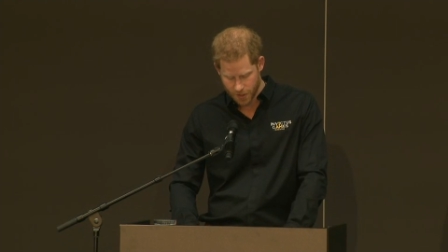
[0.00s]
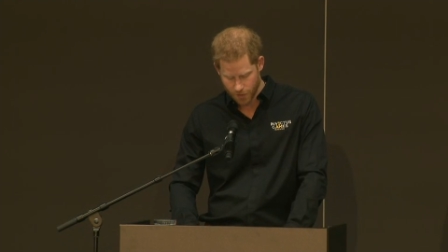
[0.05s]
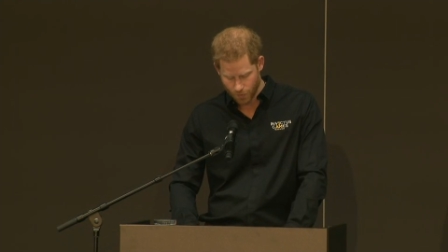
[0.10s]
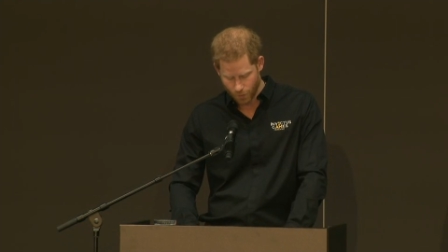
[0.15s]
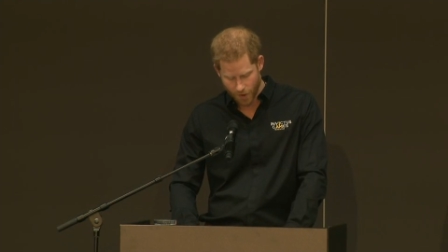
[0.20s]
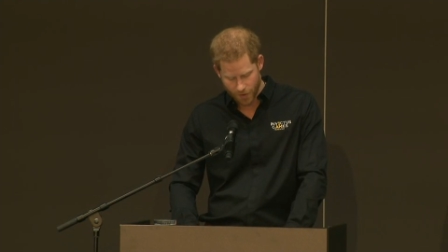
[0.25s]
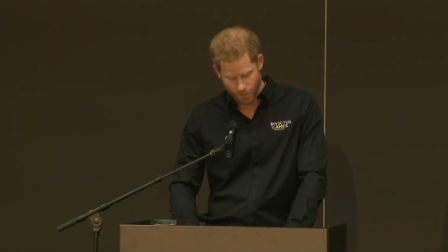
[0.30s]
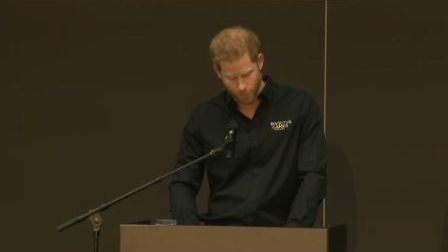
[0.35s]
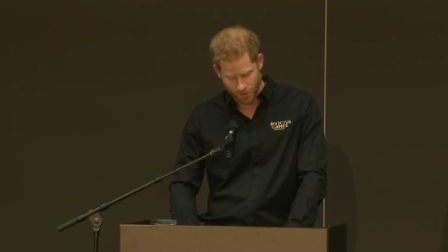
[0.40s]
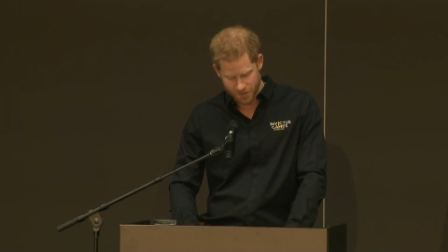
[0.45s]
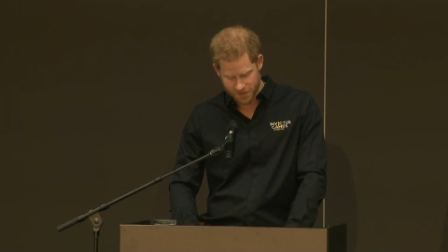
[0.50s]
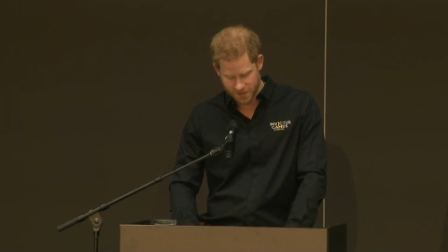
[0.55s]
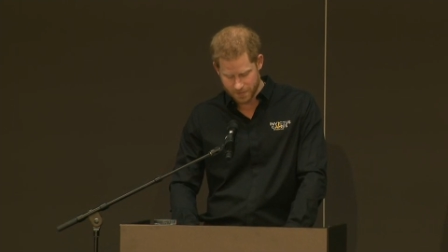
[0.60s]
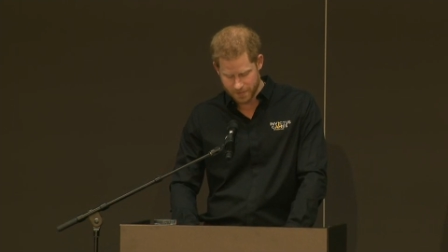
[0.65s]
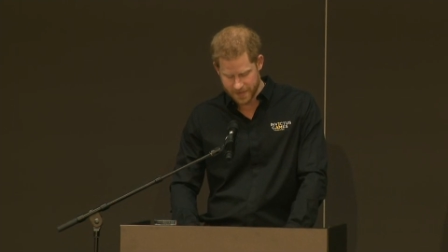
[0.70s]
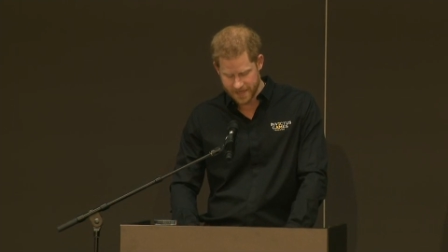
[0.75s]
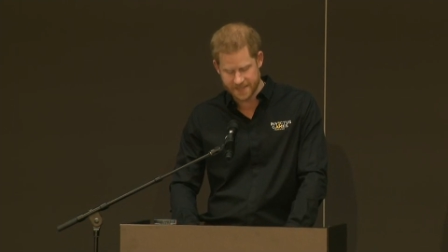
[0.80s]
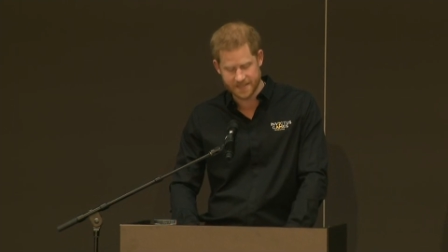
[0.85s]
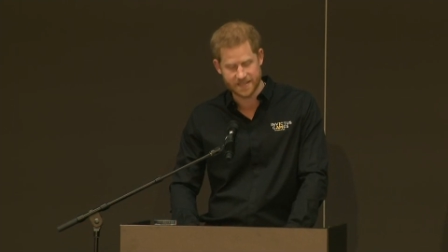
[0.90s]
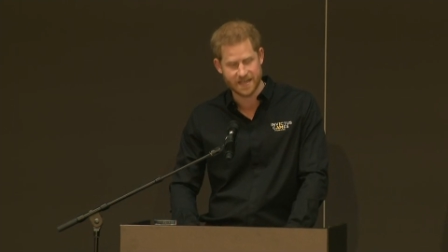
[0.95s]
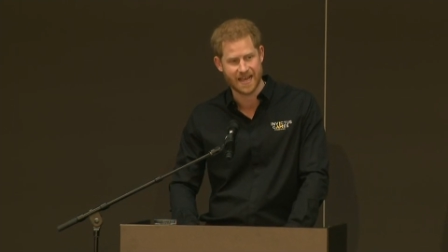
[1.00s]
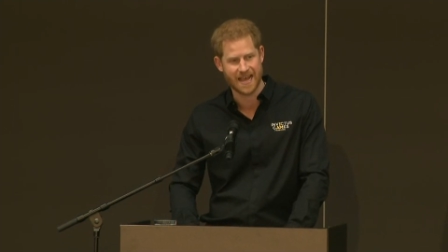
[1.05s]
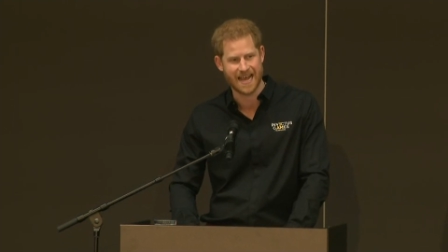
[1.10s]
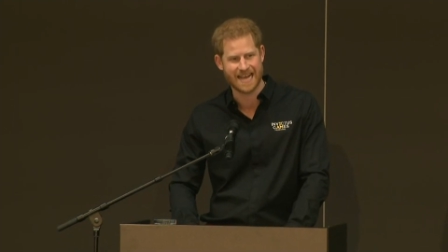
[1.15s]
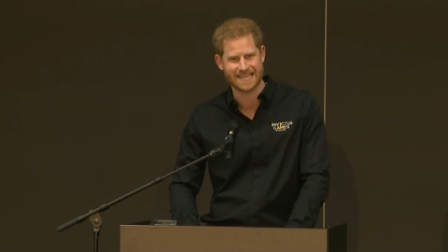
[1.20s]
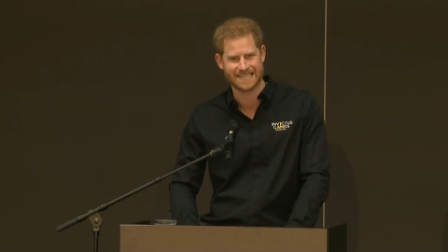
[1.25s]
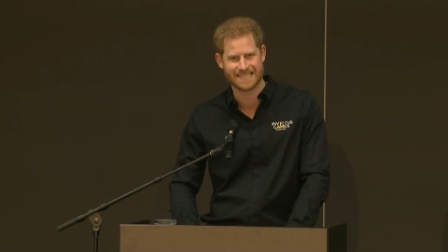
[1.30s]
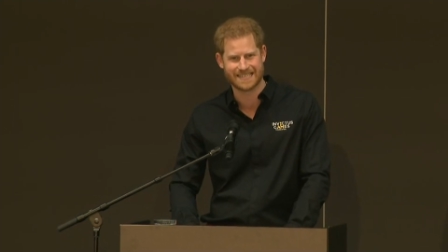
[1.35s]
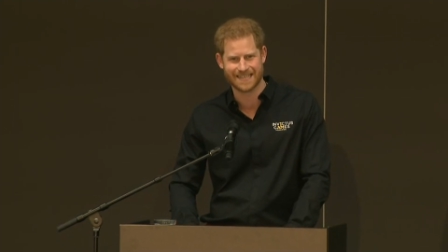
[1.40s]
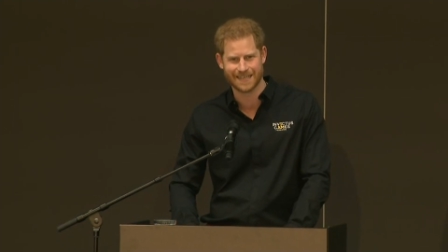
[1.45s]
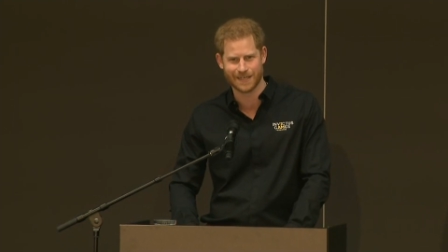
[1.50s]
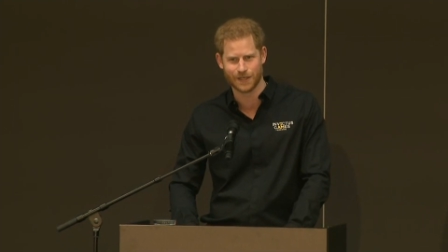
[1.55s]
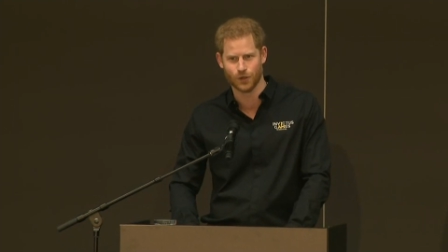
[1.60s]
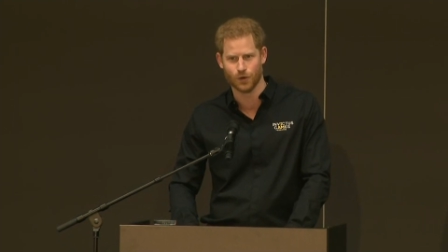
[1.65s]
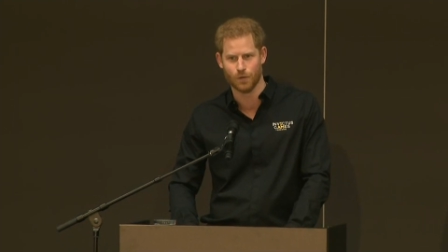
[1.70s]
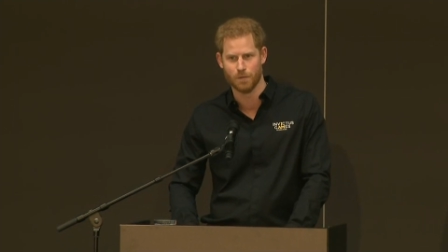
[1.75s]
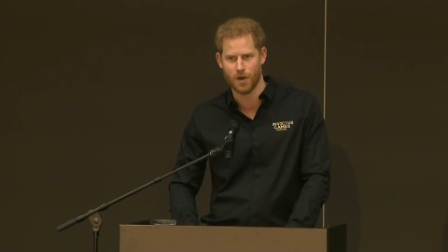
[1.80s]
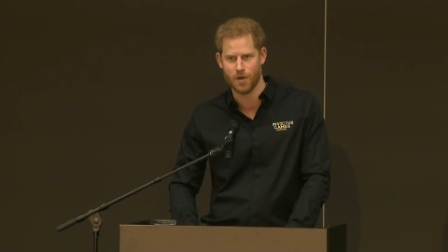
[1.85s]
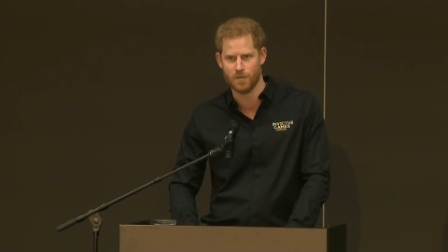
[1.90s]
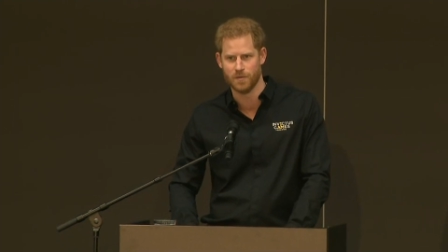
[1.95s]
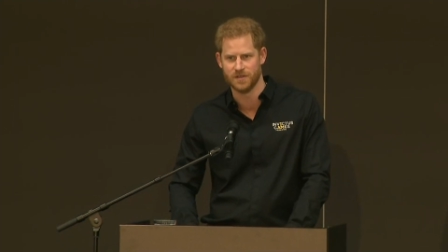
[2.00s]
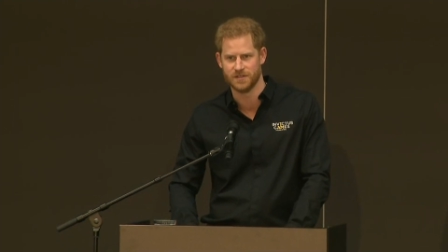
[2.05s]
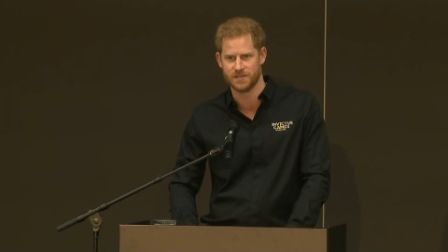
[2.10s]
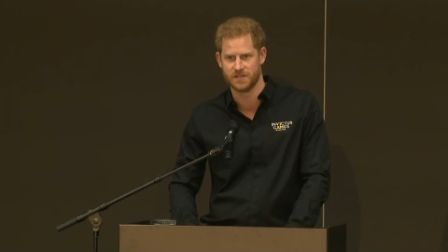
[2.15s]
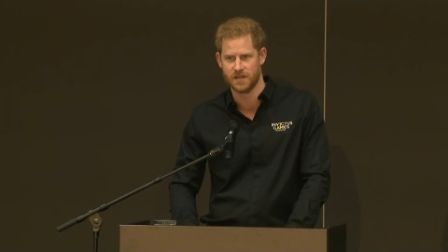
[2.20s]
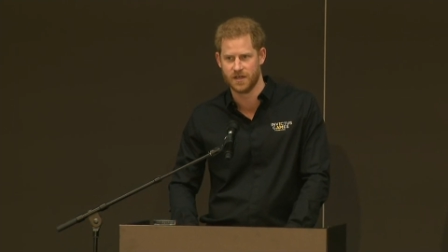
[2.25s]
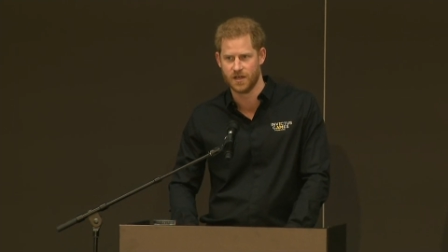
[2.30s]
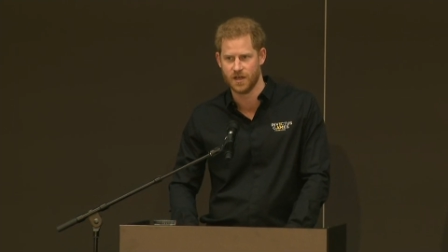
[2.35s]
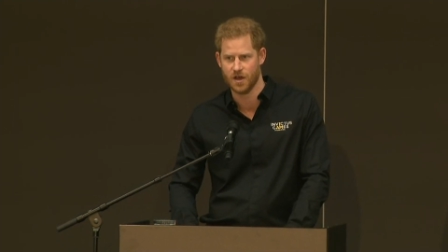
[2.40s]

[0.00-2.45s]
won't want to miss a single moment